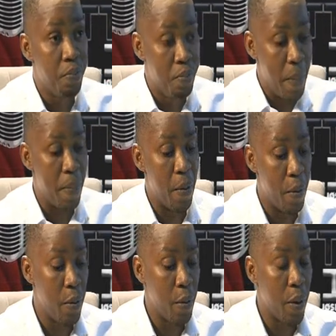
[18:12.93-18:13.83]

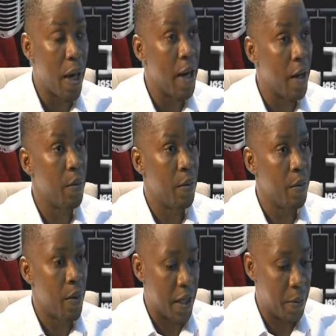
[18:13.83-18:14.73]
People who
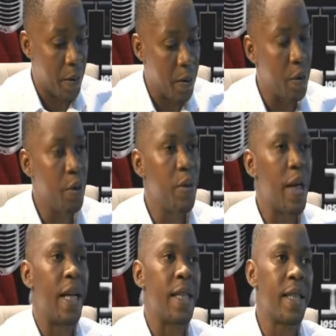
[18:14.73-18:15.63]
will explain to you
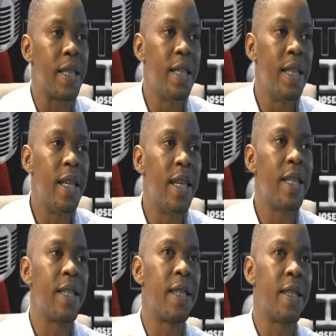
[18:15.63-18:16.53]
that it
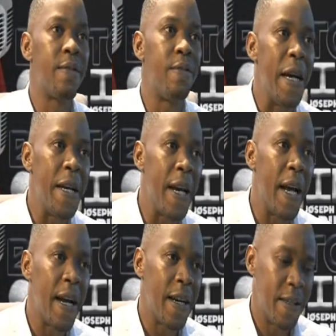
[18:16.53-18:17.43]
is very
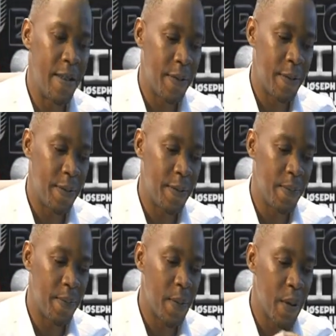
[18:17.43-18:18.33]

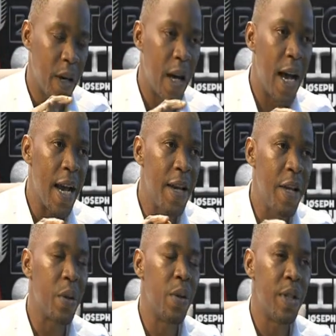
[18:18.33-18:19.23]
high
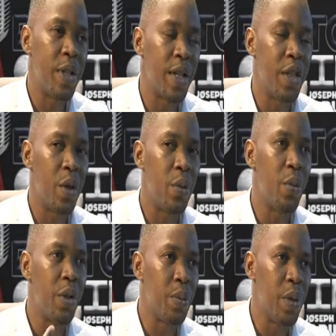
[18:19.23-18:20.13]
in concentration,
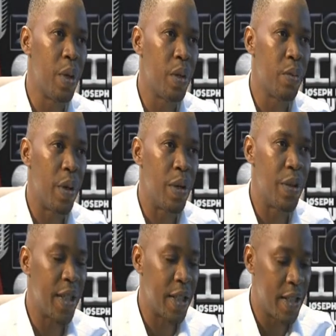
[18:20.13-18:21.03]
which will, when you
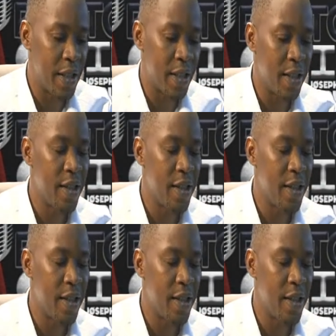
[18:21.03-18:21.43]
ingest it,